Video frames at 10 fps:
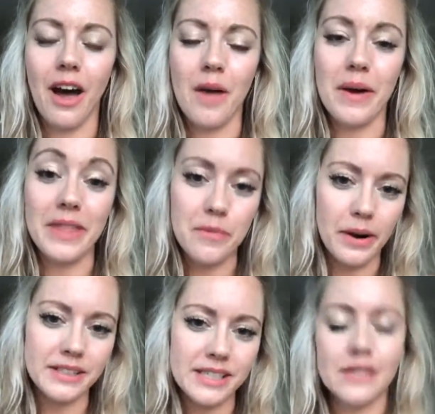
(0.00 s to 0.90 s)
And The
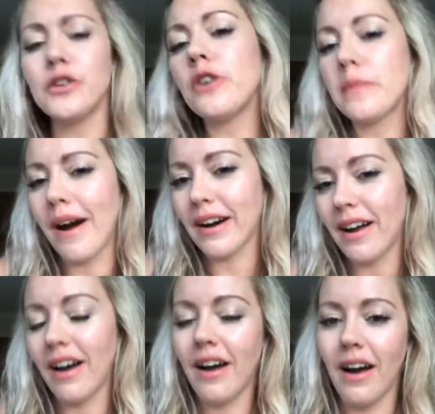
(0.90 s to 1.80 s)
Apprentice, if you're in
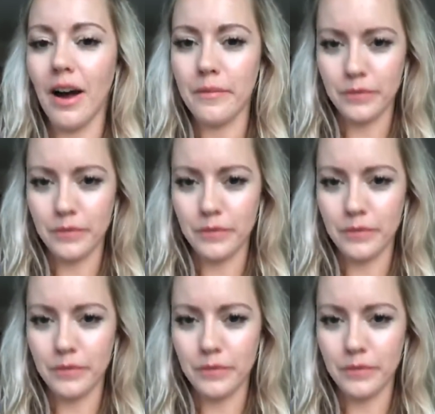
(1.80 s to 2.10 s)
America,